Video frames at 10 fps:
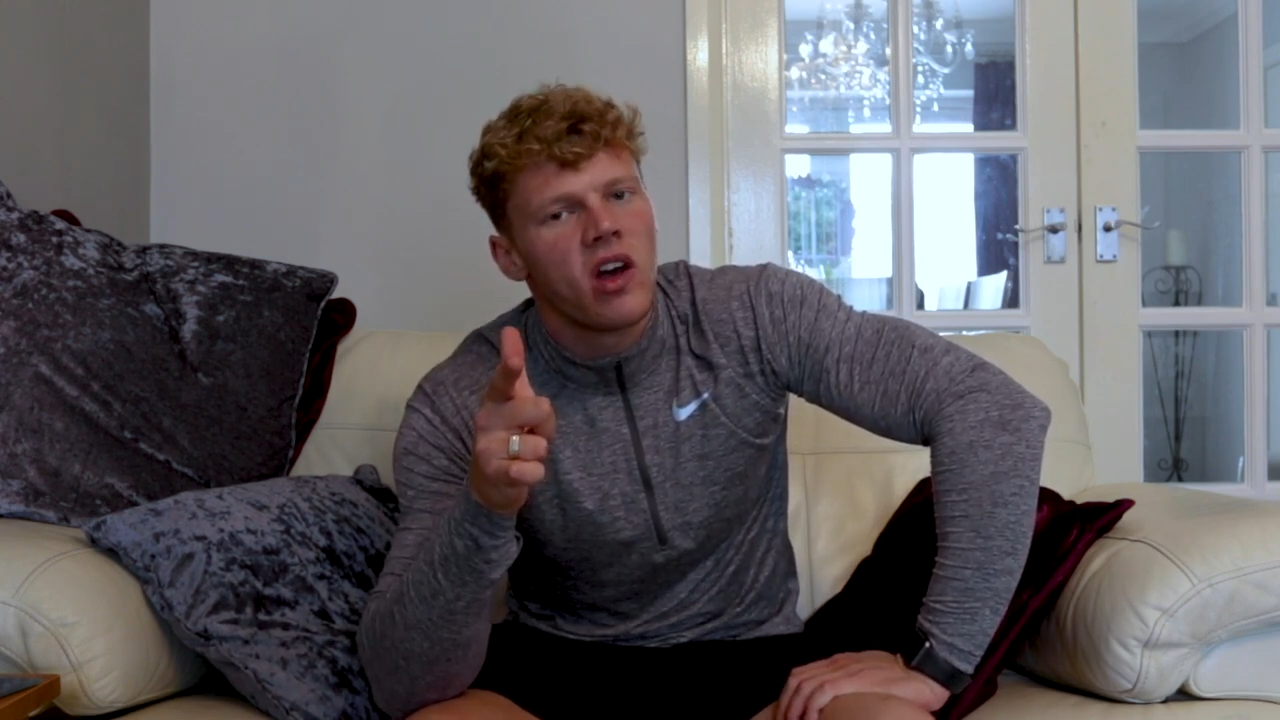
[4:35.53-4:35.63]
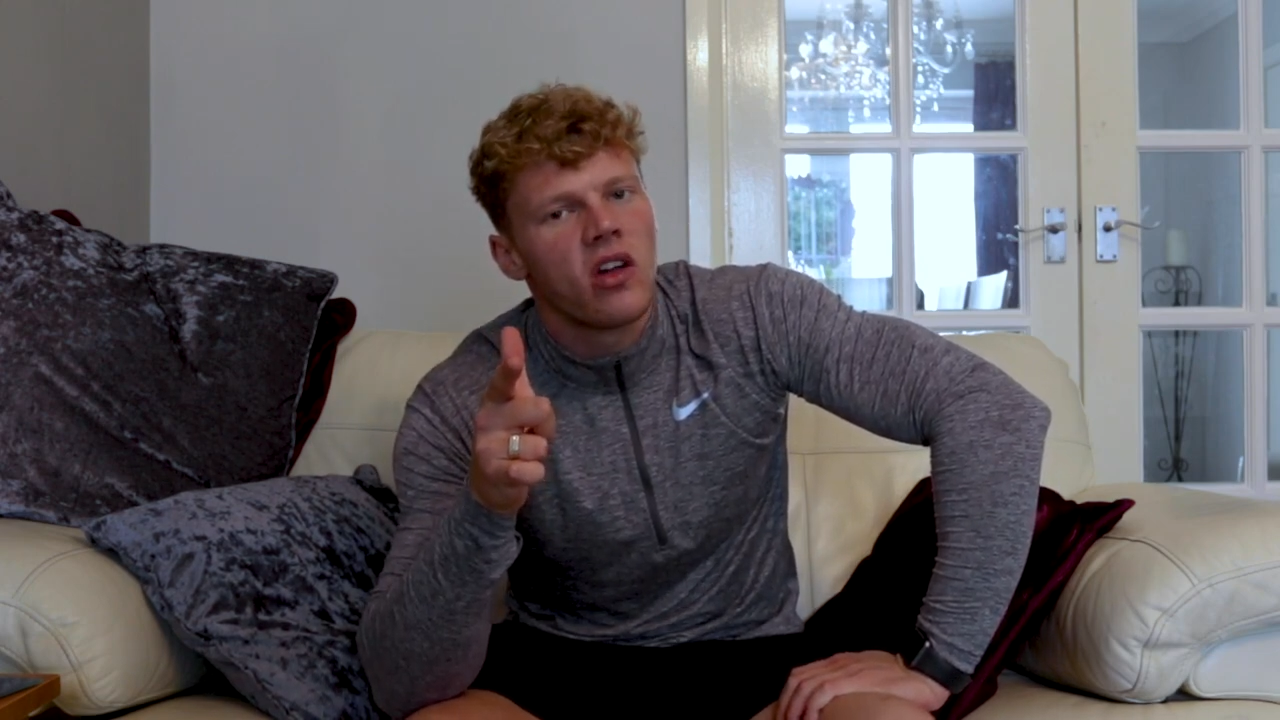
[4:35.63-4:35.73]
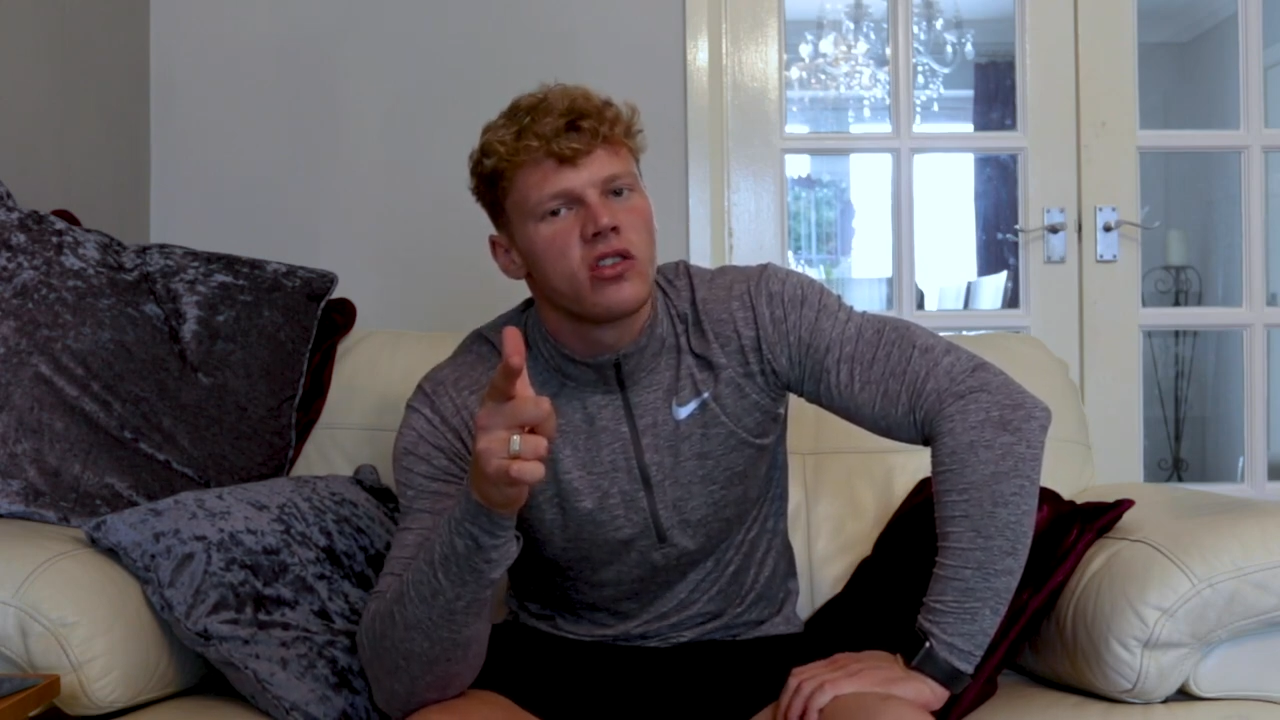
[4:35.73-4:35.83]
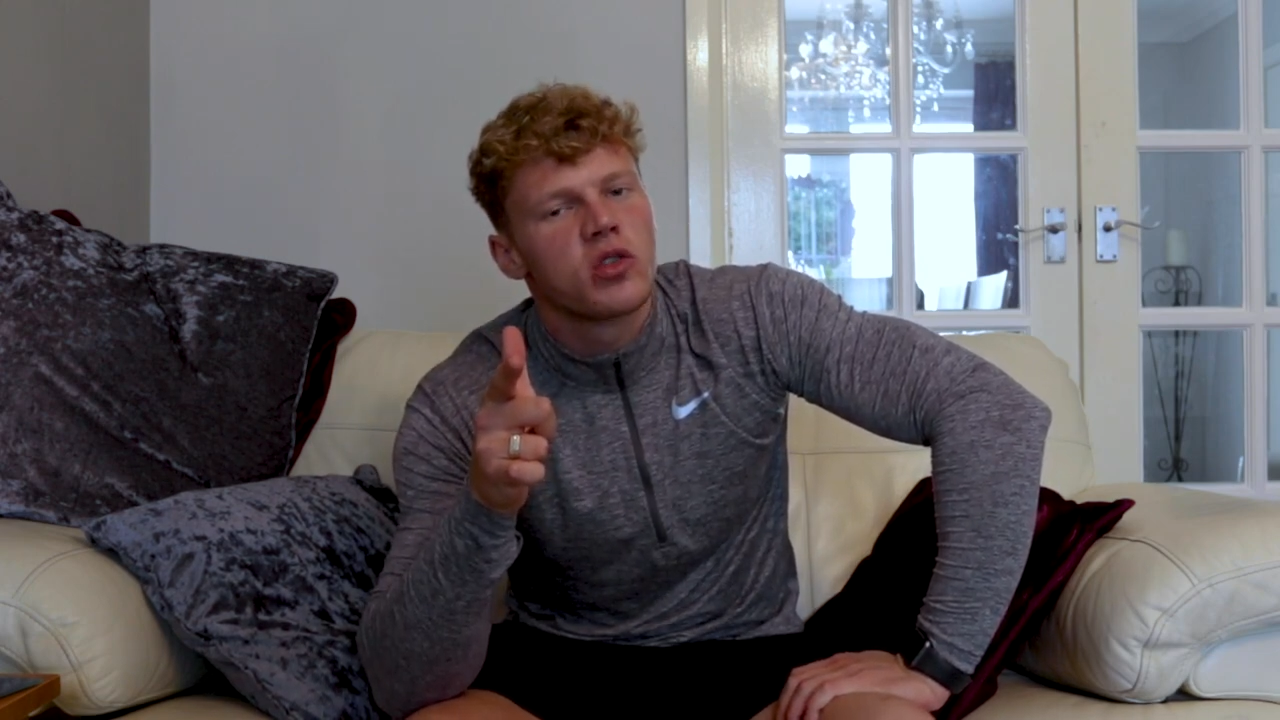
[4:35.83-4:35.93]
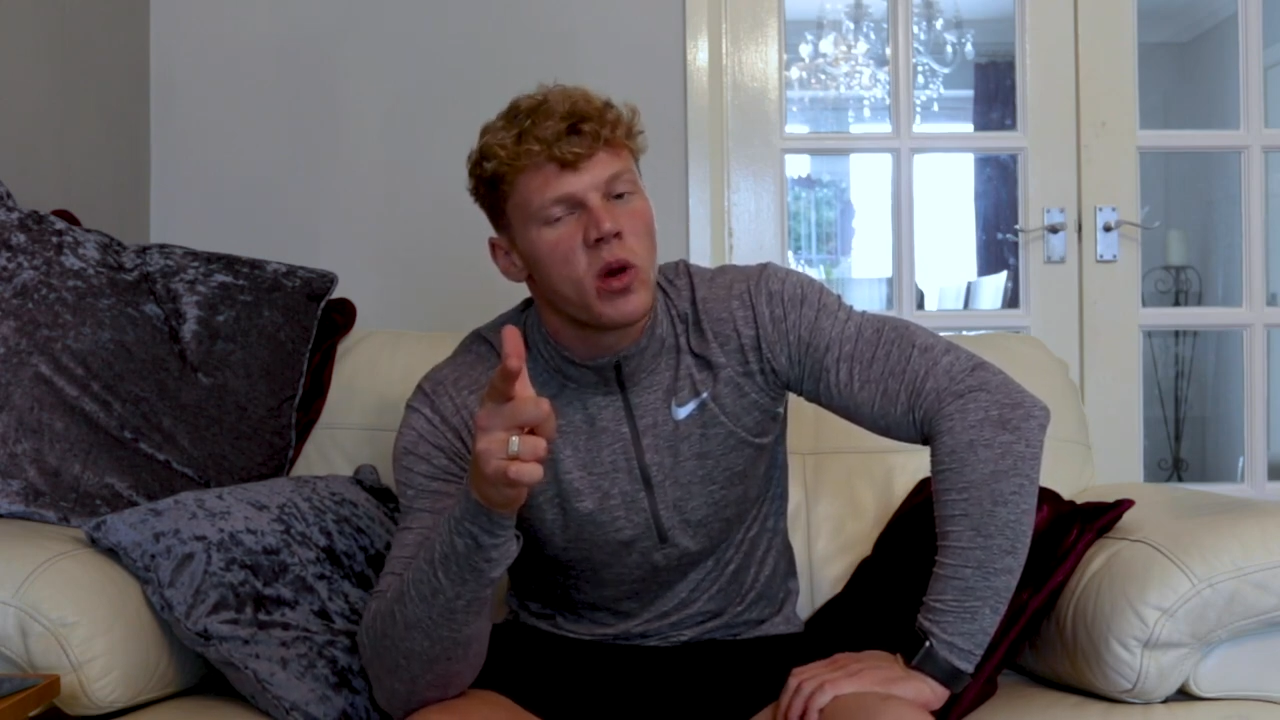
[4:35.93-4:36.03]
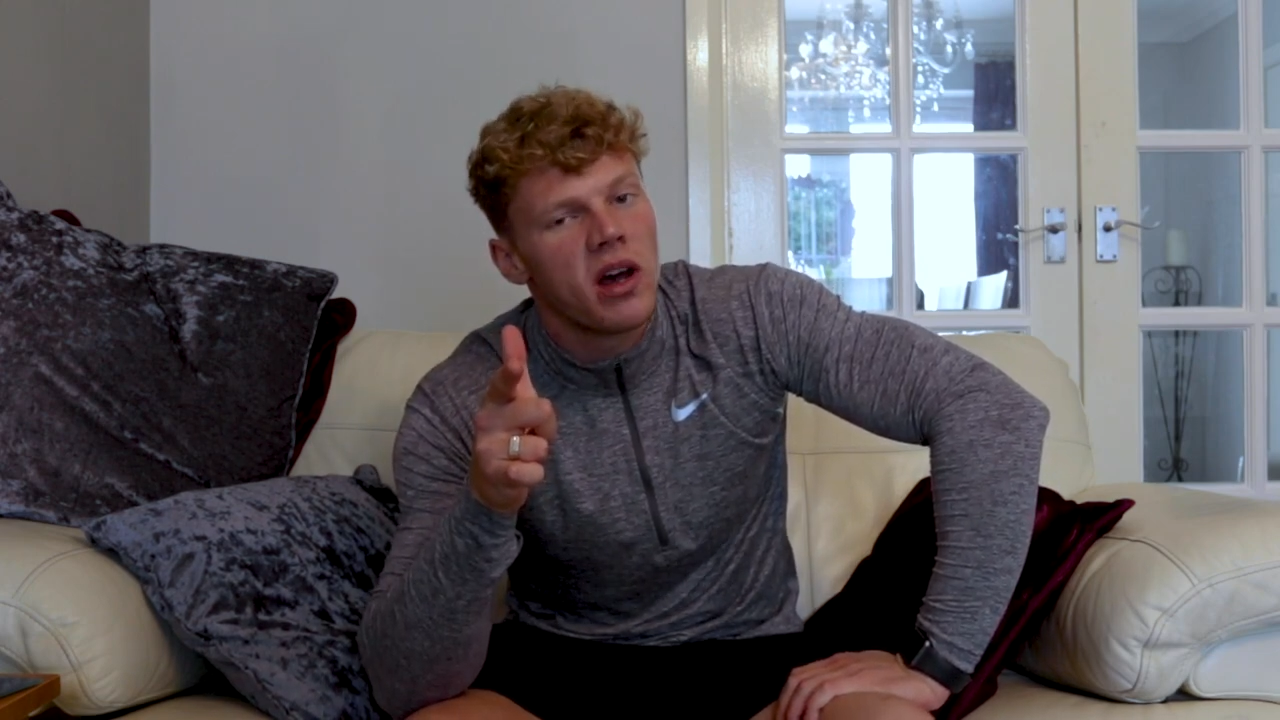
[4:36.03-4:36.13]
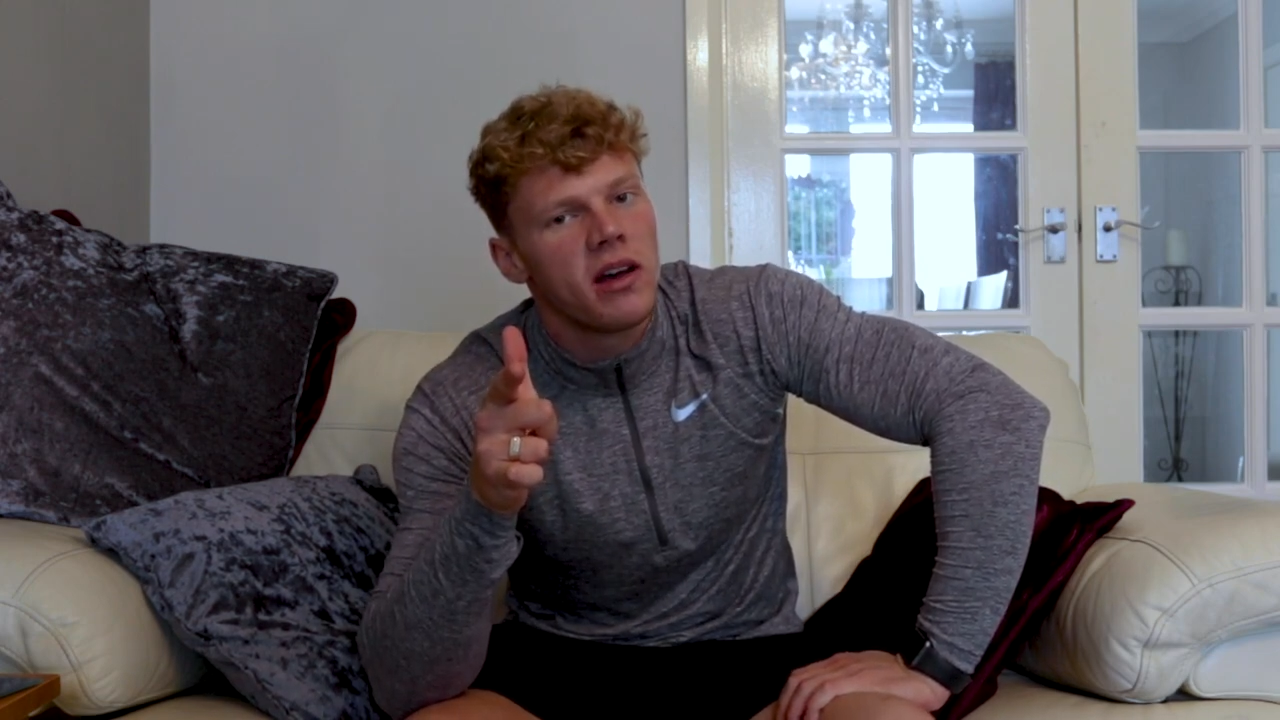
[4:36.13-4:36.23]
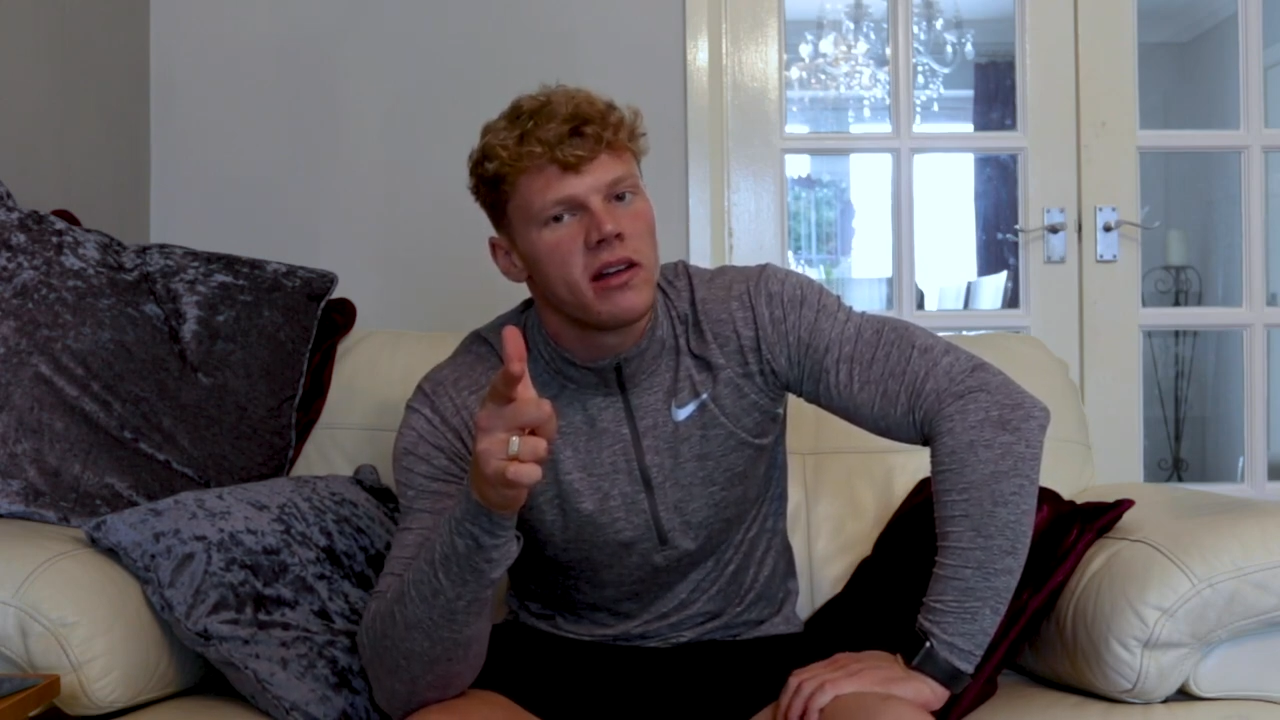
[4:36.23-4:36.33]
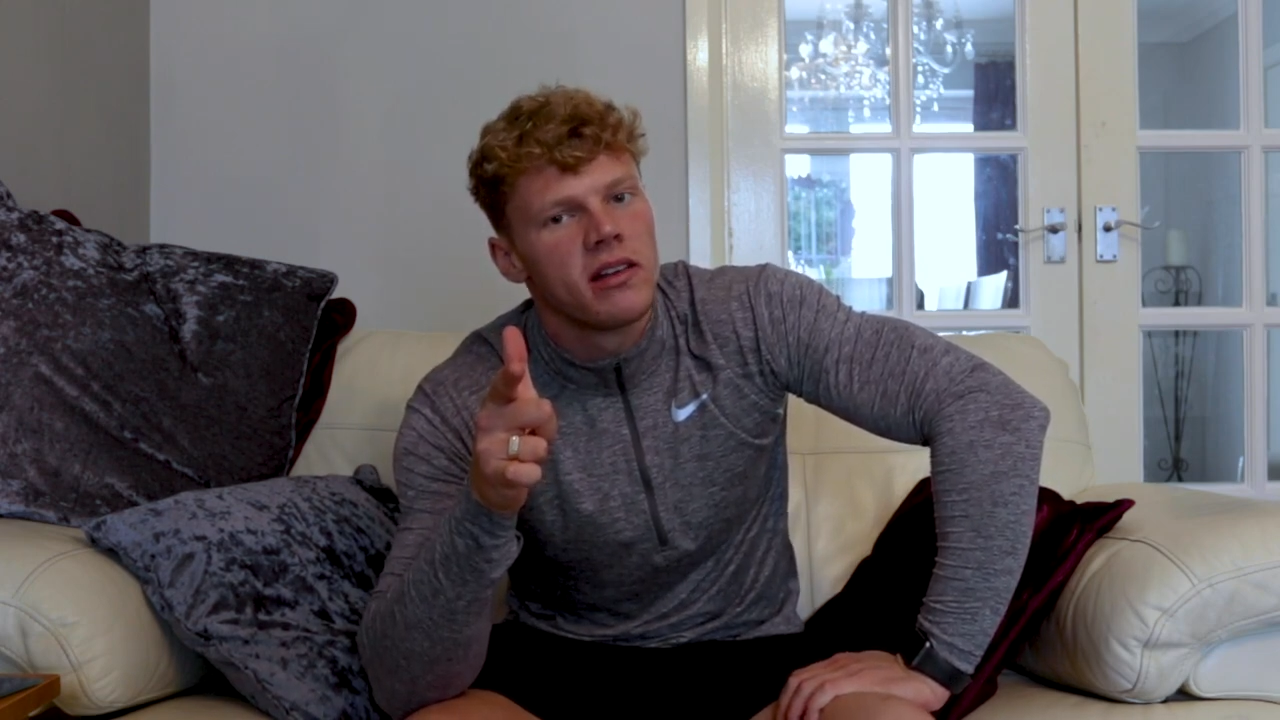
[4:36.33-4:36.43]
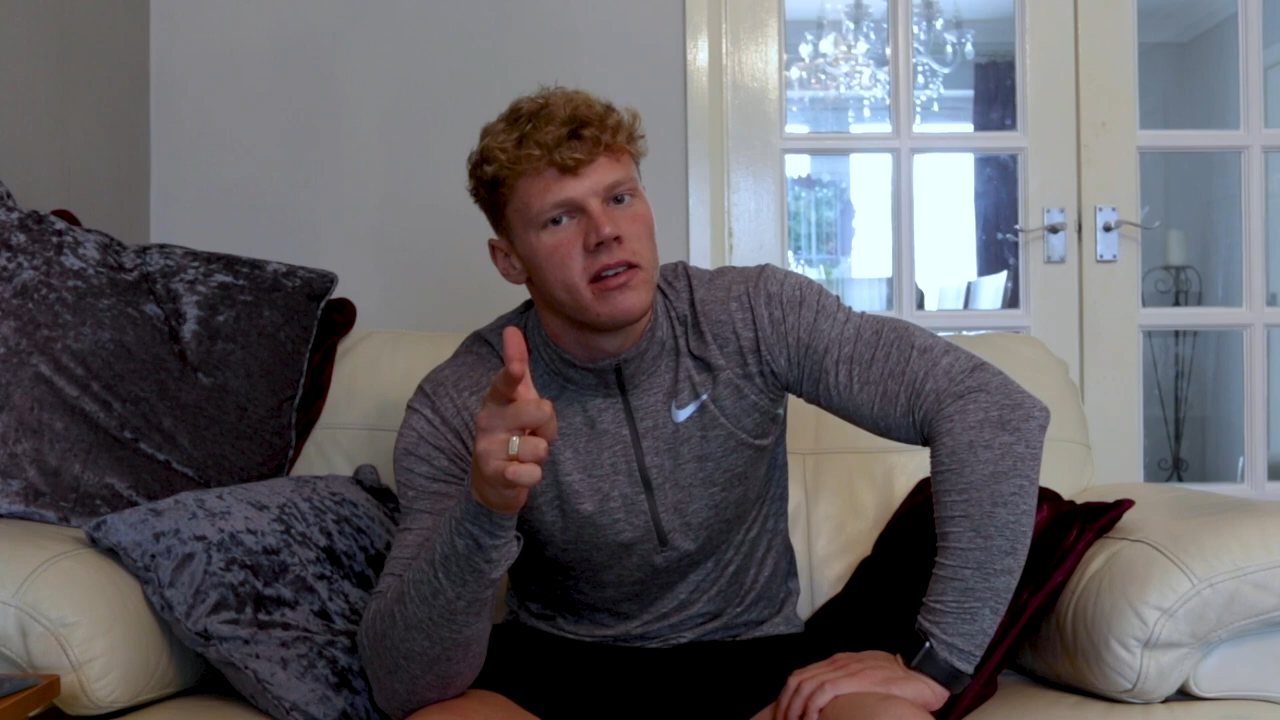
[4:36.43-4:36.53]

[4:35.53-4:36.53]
on Twitter